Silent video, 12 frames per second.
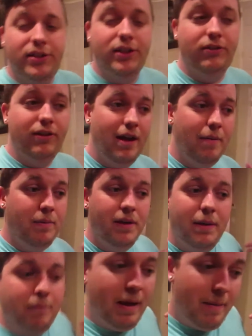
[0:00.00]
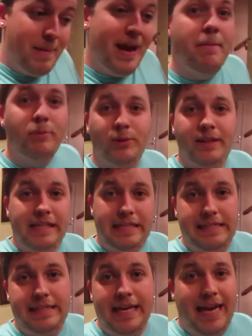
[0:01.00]
to grab my
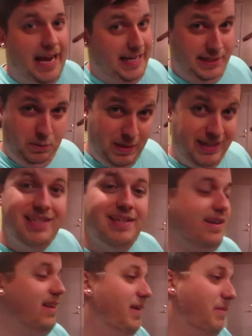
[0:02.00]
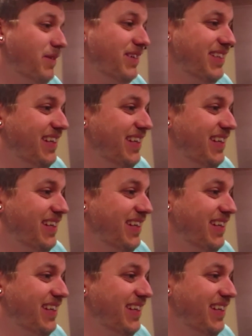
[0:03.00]
mammaries and twist them.